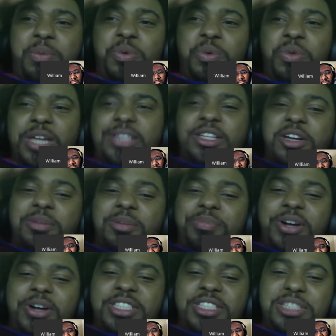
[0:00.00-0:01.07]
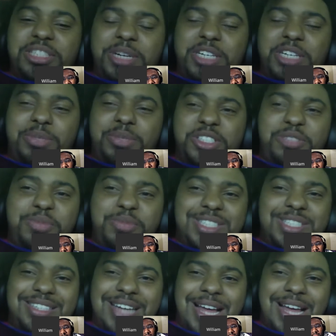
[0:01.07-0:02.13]
like to compare it to Smash Brothers, but
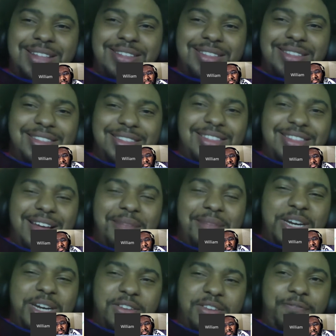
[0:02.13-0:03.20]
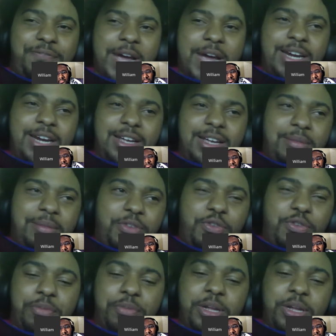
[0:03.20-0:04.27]
it's not. I mean, it's a fighting game. It's a
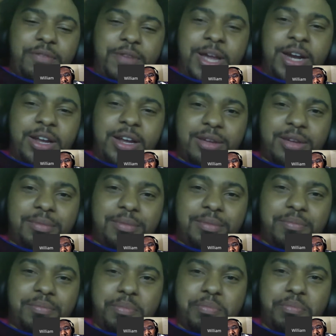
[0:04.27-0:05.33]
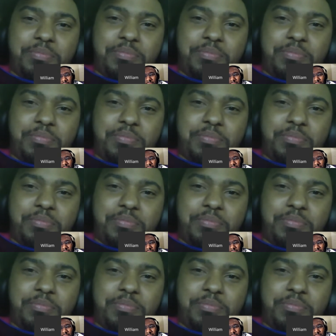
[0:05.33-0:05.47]
4-player fighting game, but